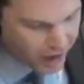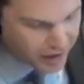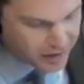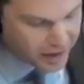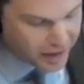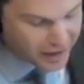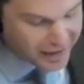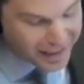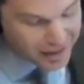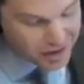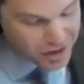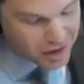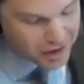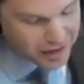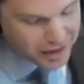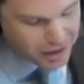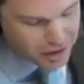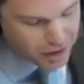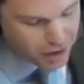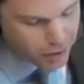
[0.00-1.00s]
And
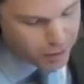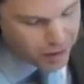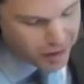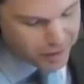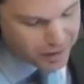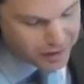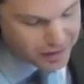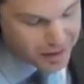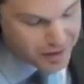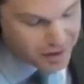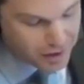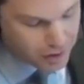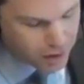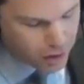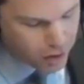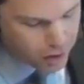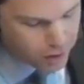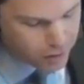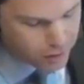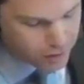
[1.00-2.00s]
actually, you know, I think there's a
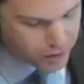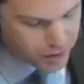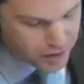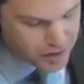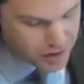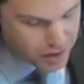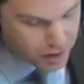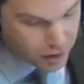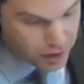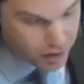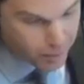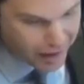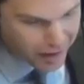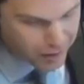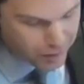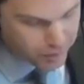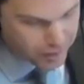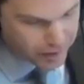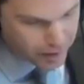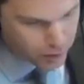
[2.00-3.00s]
lot that's good
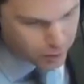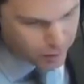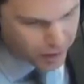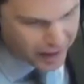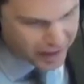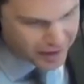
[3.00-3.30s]
about the film.